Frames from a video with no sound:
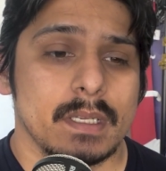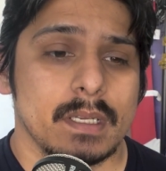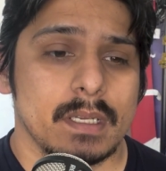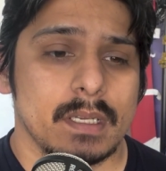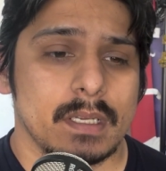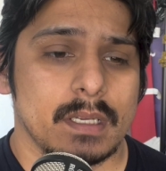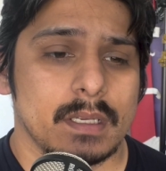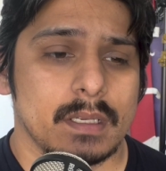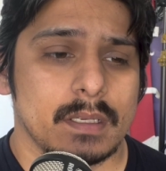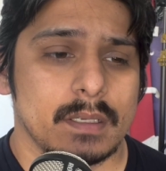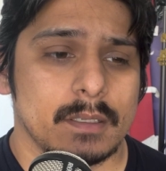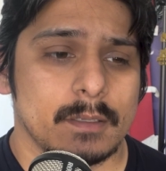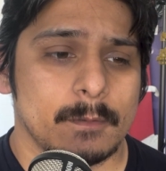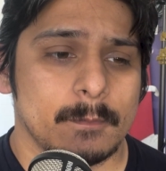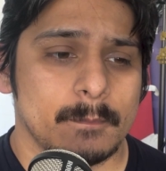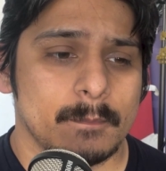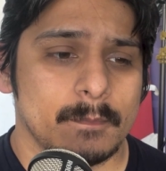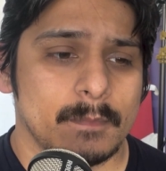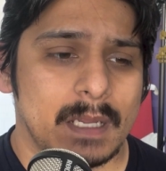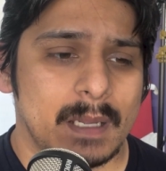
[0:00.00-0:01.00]

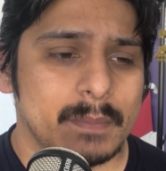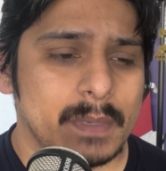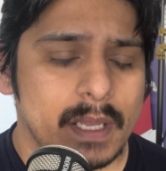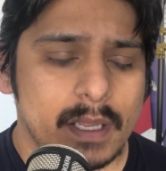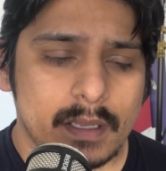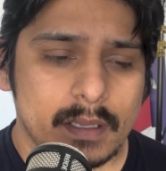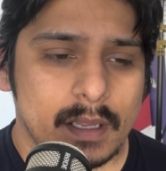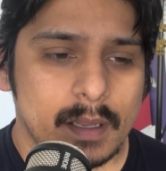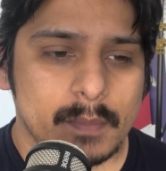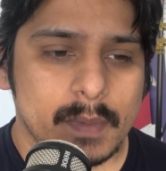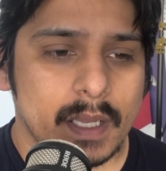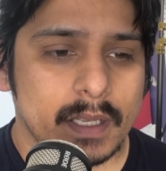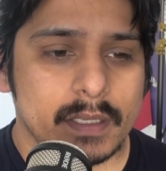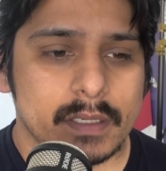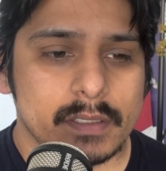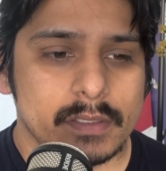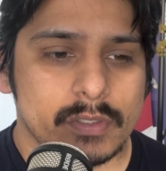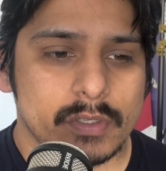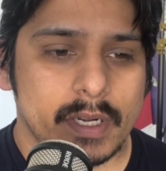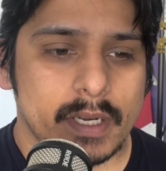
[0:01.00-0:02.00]
I'm not
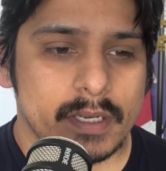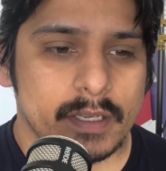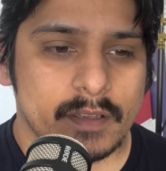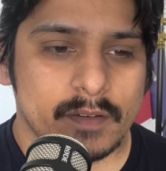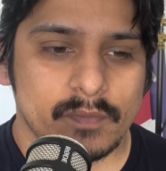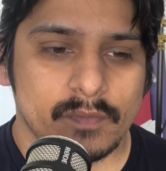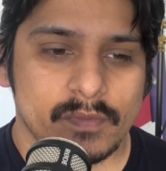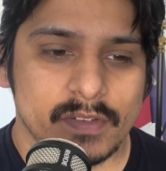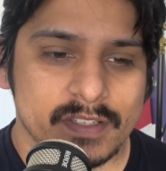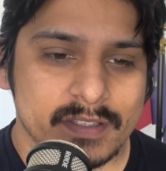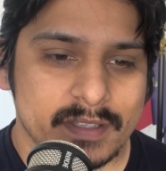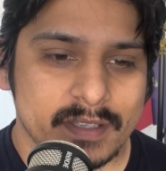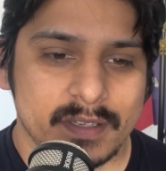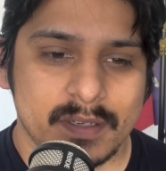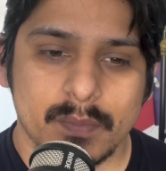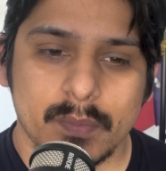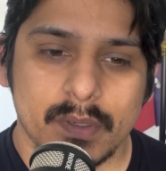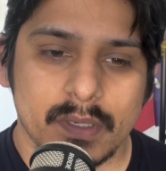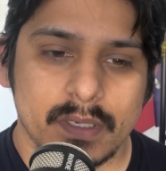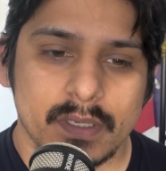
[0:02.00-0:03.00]
going to try to convince
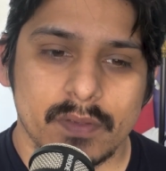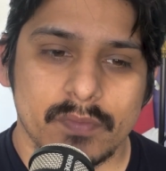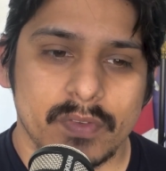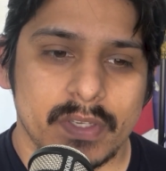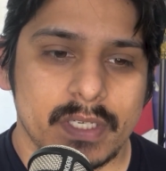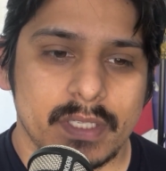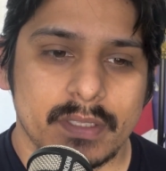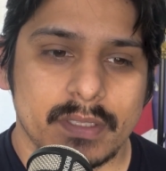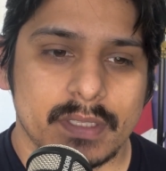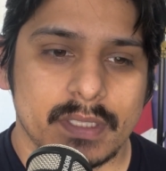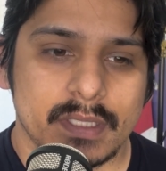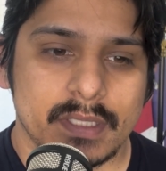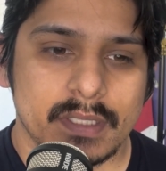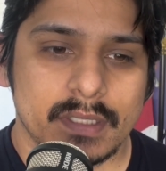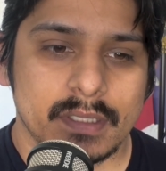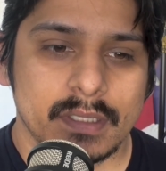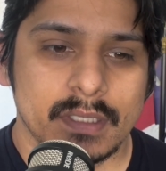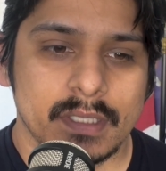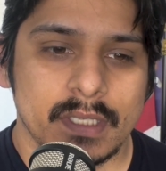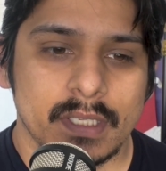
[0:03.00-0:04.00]
anybody of
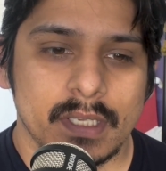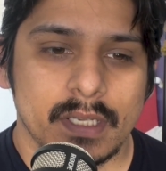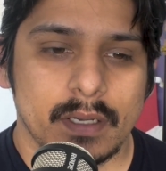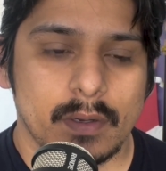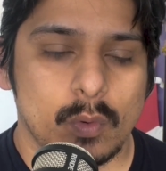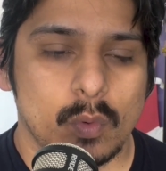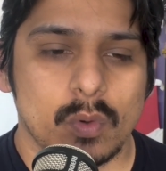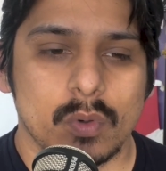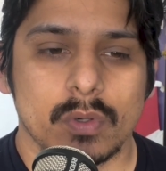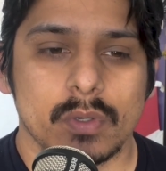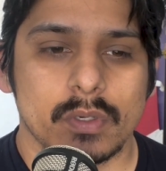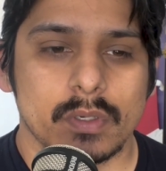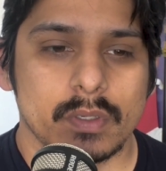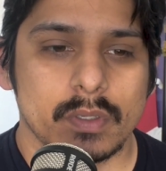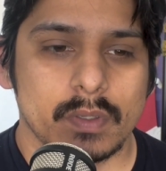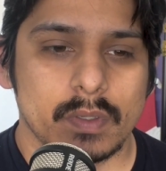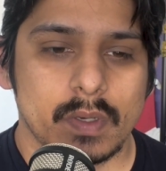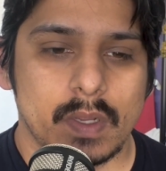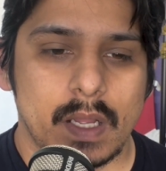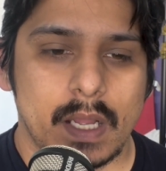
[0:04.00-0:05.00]
anything,
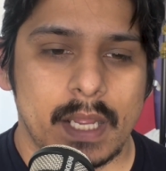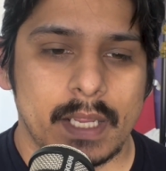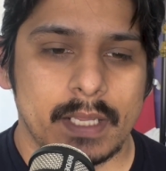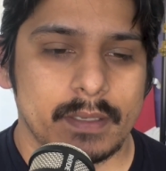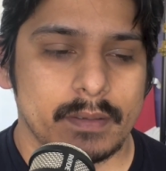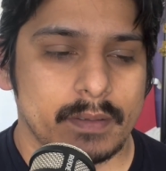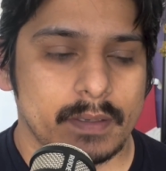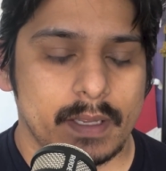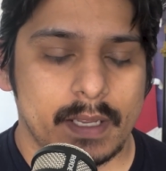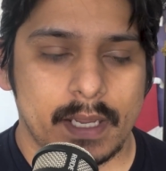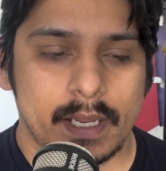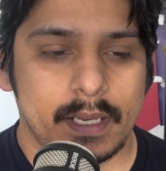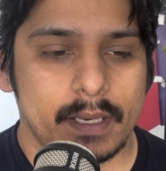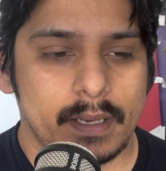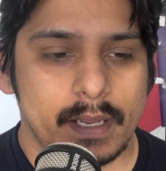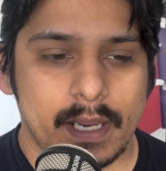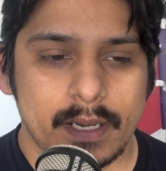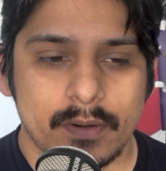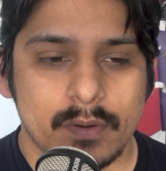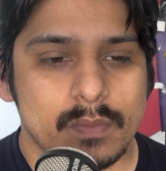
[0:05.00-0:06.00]
or I
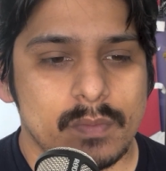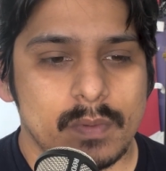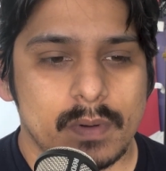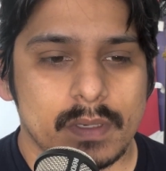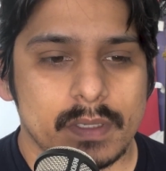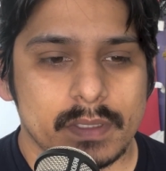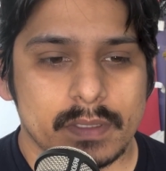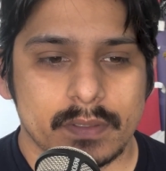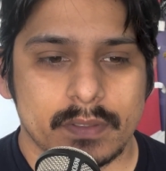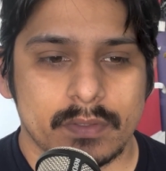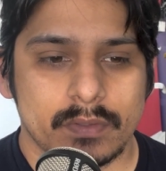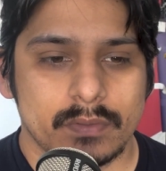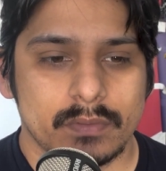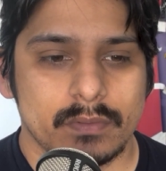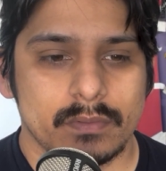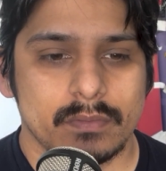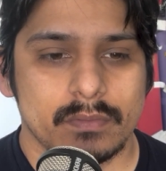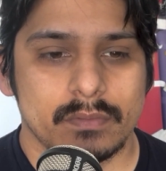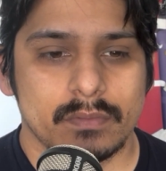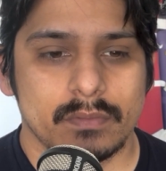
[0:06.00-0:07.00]
don't want
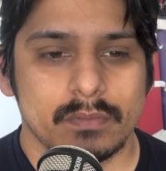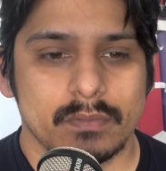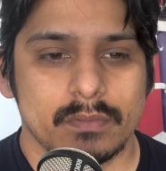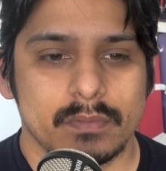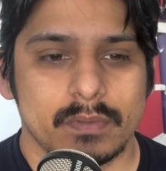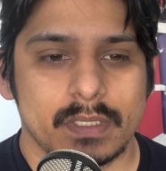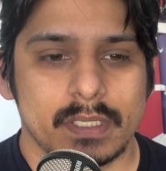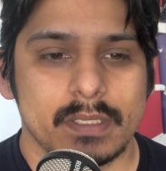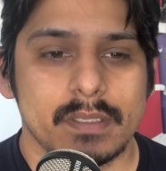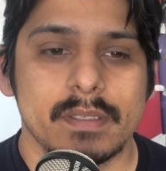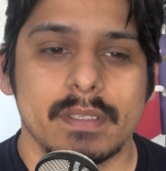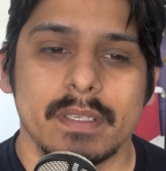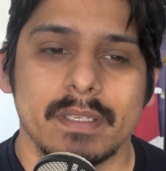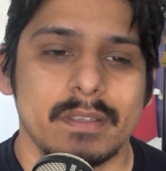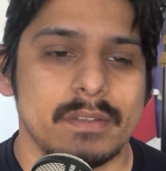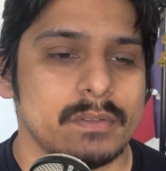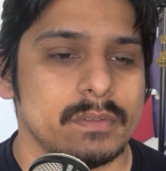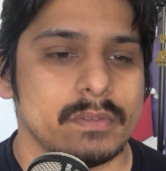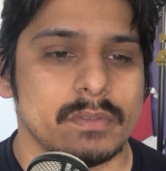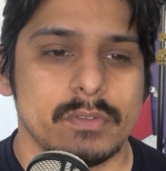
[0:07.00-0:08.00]
to
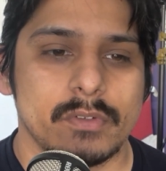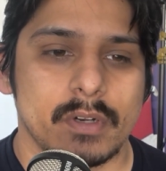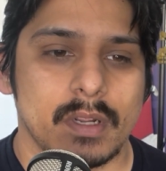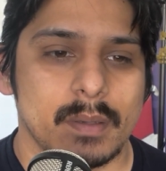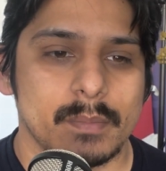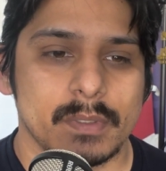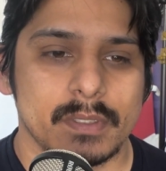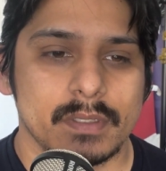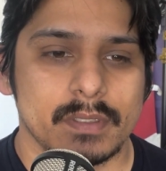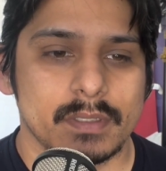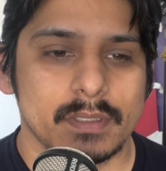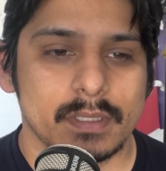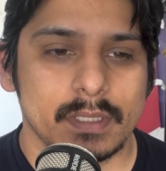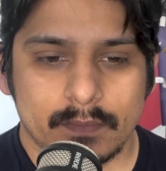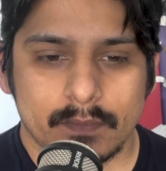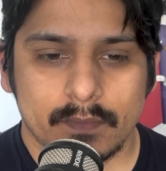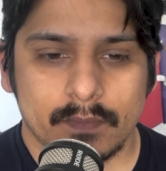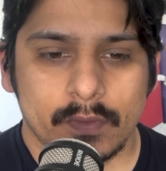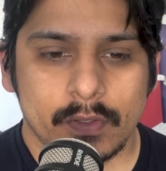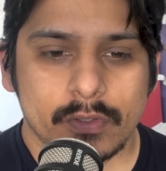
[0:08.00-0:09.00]
continue the drama.
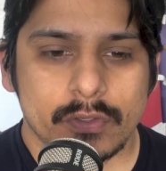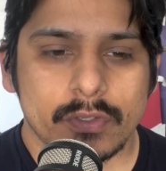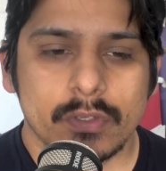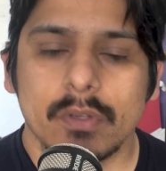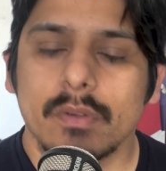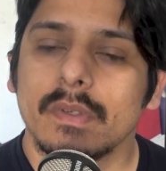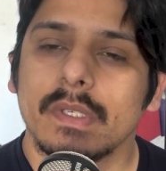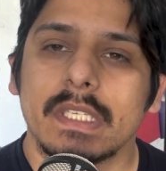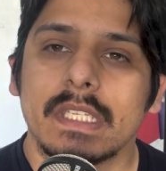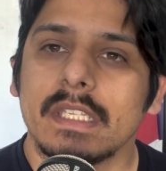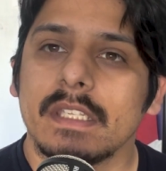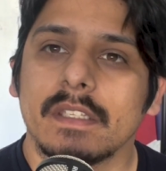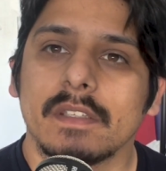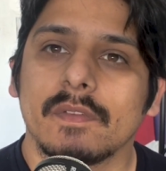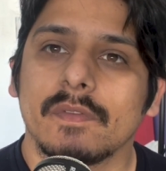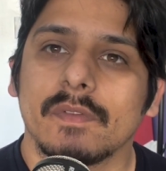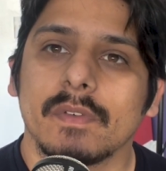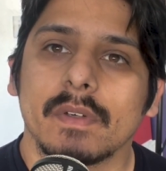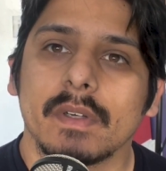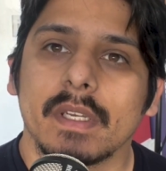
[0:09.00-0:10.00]
There's no need
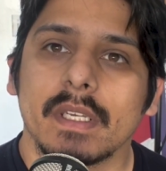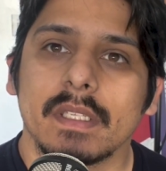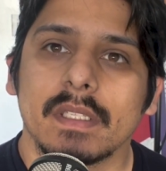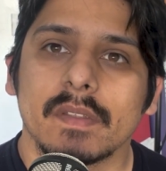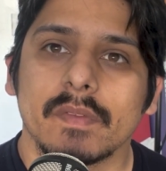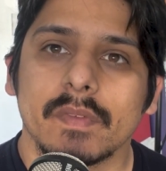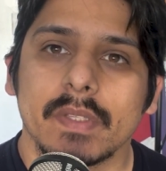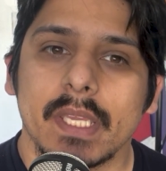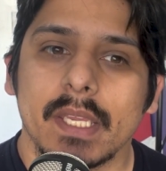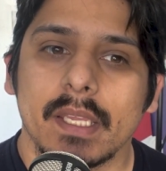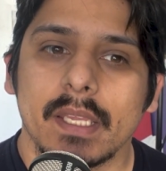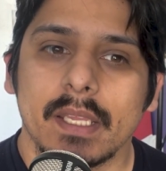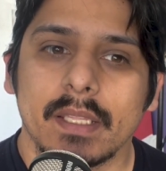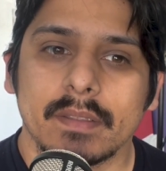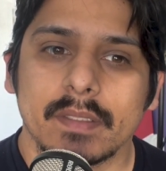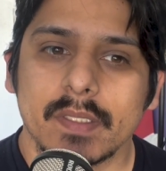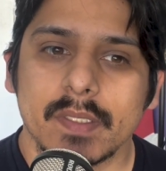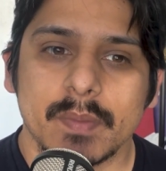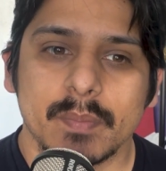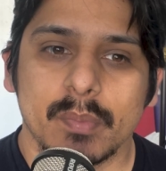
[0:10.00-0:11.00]
for any of that
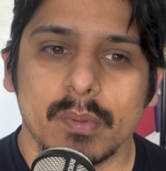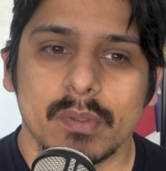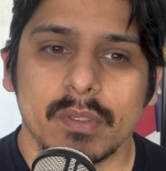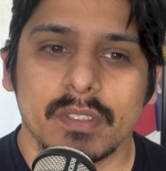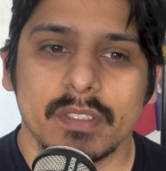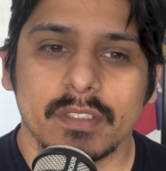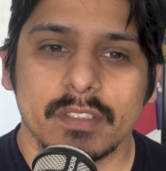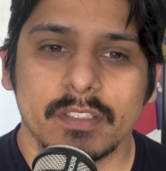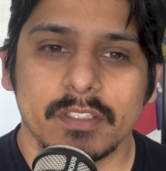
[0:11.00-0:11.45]
at this point.